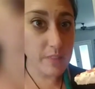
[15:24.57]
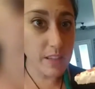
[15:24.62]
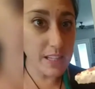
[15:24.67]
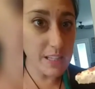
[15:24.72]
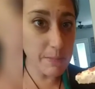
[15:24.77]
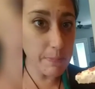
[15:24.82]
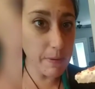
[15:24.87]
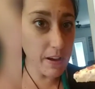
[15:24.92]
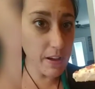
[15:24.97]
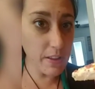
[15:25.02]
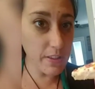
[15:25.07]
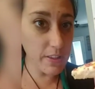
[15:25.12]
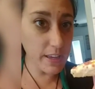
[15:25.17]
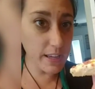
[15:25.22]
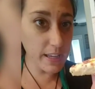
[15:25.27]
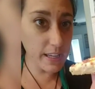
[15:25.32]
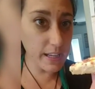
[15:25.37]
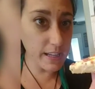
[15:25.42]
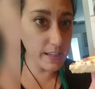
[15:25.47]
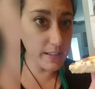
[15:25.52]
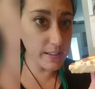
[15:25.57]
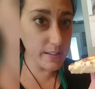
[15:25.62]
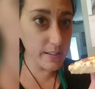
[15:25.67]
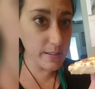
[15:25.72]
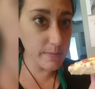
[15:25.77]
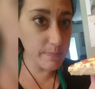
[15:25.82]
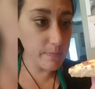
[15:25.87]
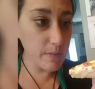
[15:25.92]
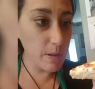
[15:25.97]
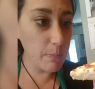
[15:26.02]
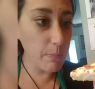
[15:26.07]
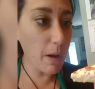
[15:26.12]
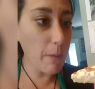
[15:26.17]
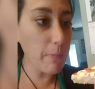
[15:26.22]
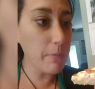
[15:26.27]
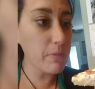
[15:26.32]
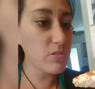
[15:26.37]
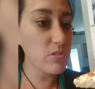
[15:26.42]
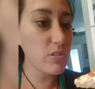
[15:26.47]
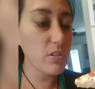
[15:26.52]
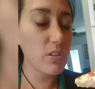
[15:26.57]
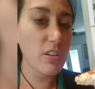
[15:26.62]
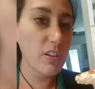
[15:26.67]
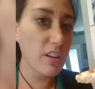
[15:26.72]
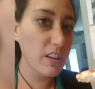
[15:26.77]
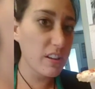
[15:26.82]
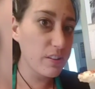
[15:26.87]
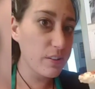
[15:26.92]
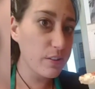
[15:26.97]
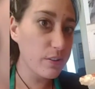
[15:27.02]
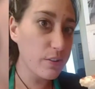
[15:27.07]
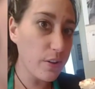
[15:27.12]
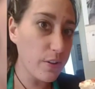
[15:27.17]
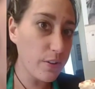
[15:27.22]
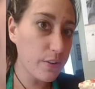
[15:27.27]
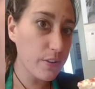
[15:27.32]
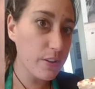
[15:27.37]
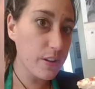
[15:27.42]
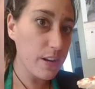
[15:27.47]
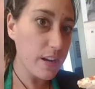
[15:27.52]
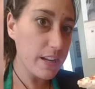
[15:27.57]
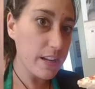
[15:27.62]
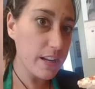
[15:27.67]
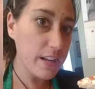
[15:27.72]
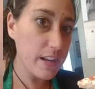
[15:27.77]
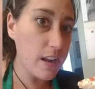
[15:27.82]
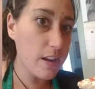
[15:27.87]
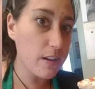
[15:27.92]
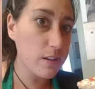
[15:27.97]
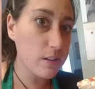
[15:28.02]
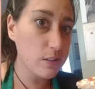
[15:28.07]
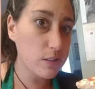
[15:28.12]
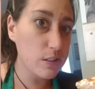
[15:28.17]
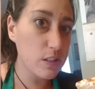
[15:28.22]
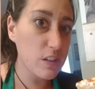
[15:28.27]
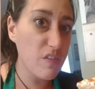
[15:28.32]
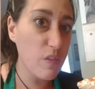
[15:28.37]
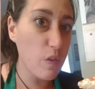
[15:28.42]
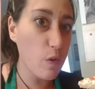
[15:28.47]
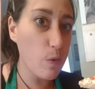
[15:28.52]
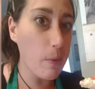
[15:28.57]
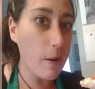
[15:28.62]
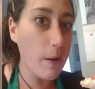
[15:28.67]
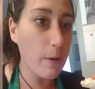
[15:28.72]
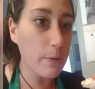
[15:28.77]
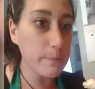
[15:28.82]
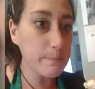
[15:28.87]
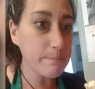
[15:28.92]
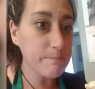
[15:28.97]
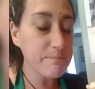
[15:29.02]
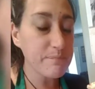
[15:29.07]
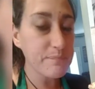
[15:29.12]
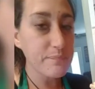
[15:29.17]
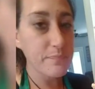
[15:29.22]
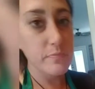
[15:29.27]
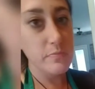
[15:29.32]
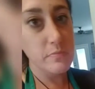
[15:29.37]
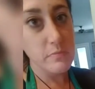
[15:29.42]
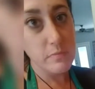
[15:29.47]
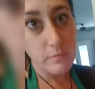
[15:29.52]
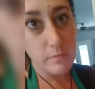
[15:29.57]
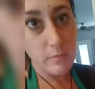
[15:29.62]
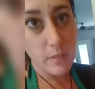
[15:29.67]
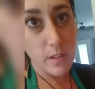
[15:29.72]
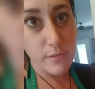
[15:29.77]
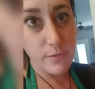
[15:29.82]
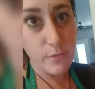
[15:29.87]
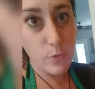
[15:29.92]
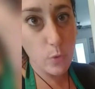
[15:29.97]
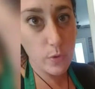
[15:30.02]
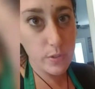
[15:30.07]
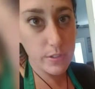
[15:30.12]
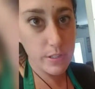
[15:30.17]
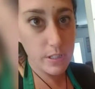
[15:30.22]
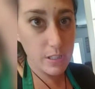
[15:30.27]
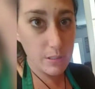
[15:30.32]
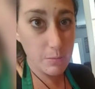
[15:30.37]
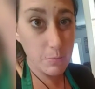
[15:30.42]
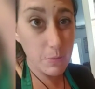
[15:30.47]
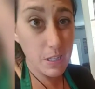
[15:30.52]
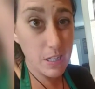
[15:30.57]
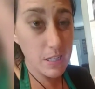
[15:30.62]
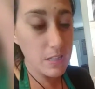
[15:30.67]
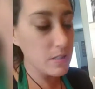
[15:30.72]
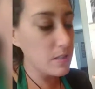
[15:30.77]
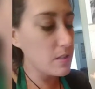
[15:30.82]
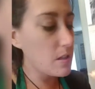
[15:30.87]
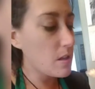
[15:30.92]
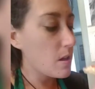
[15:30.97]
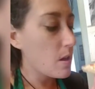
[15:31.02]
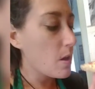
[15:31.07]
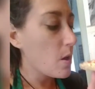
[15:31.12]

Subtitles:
it's about how thick it is. Probably should cook it a little longer than I did. I cooked it for about 14 minutes.